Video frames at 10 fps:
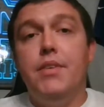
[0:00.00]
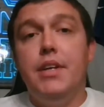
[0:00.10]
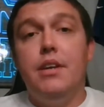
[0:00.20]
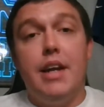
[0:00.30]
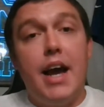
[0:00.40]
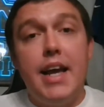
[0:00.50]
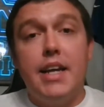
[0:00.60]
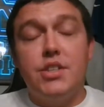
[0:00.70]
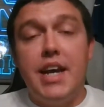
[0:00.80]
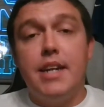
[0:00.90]
here, and I
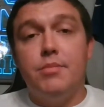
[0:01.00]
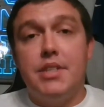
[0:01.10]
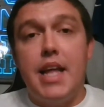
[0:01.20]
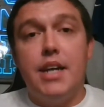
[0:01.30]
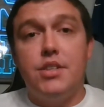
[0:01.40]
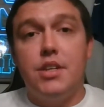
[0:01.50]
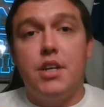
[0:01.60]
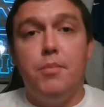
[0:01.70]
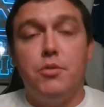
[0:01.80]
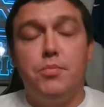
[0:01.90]
actually had him stashed in a
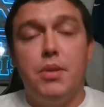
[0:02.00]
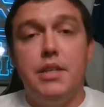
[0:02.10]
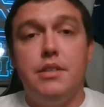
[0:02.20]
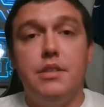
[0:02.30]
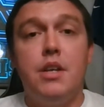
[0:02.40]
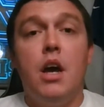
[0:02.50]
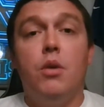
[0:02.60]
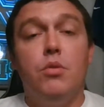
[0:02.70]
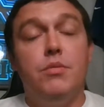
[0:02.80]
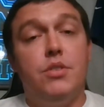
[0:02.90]
couple of places,
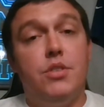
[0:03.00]
was